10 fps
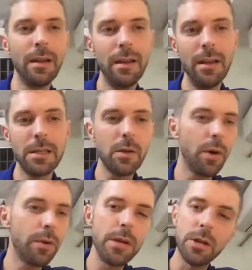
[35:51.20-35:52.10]
So what
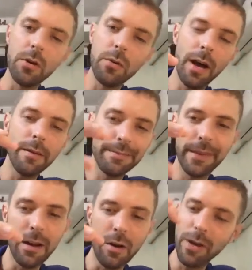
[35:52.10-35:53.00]
do? Well,
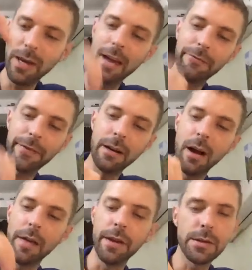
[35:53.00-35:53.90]
we can't fit it
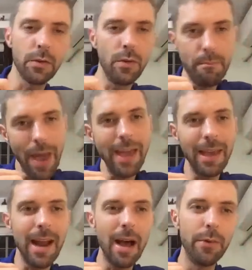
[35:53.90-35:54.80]
on there. So we bang
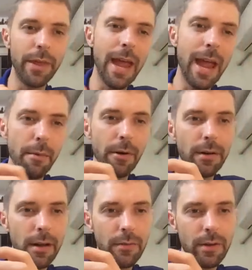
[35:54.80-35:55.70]
it out with a hammer.
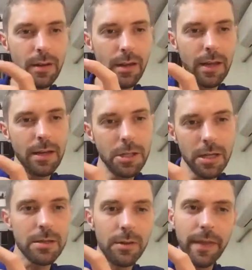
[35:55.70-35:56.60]
And get a
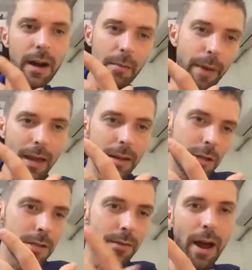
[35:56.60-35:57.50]
chisel in there and bang it
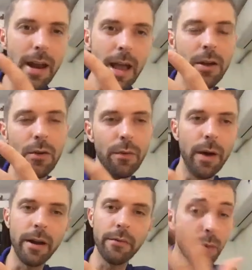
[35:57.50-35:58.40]
just the right angle or
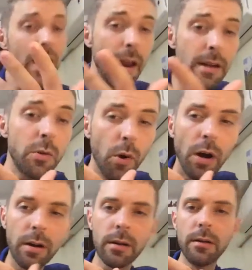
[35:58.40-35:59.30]
whatever. We got it to
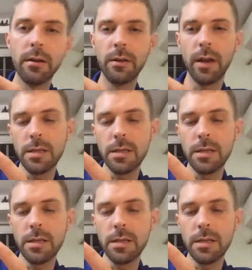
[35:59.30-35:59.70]
work. Okay.